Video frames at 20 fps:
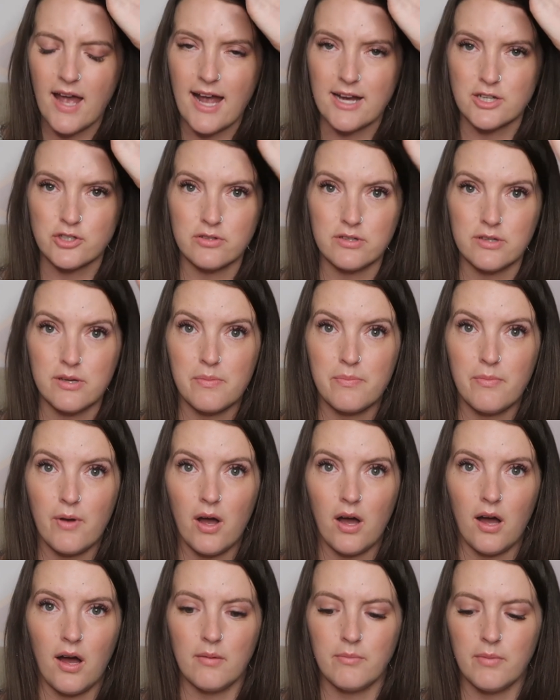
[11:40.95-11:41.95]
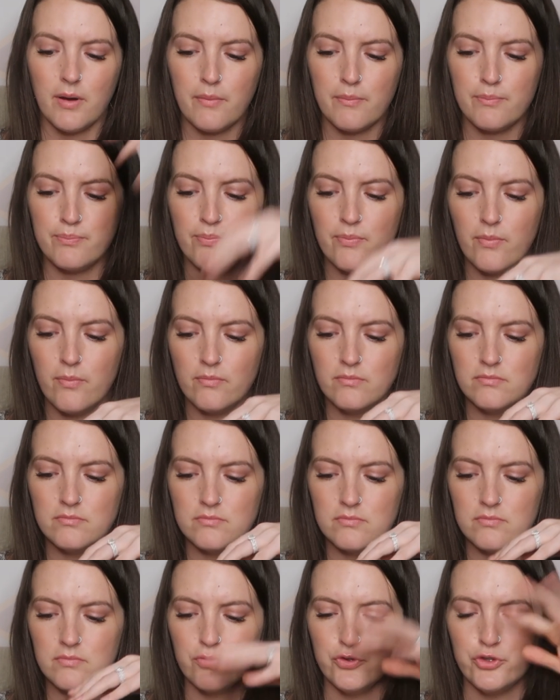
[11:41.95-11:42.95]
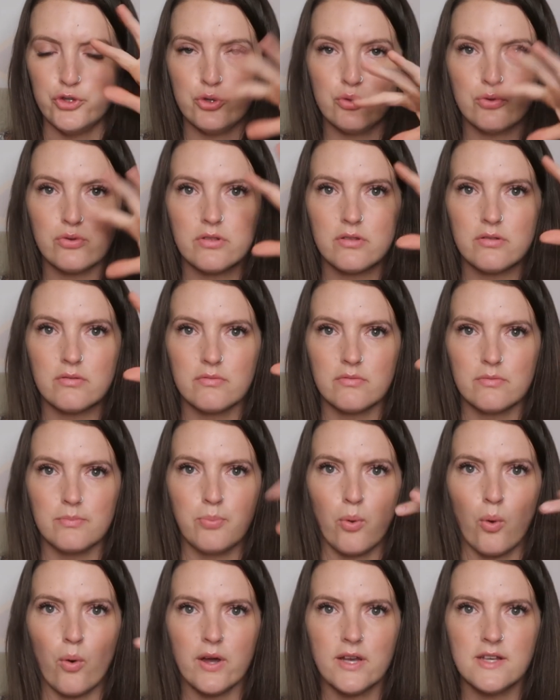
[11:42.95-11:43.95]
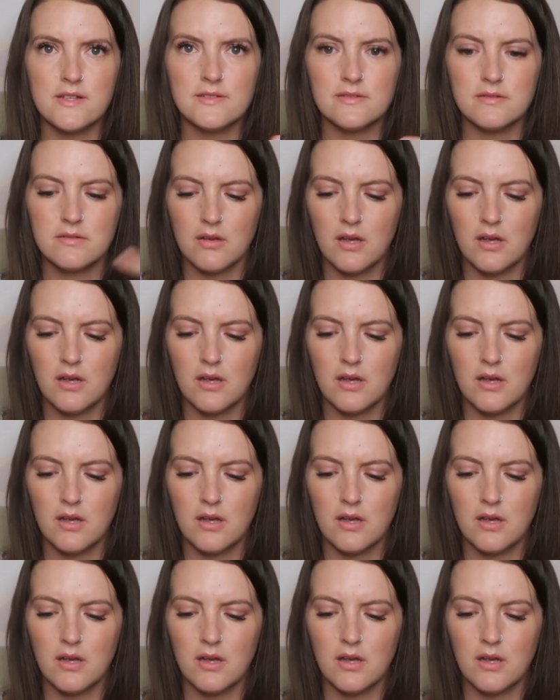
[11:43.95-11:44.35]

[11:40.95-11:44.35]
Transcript: actually youth boys,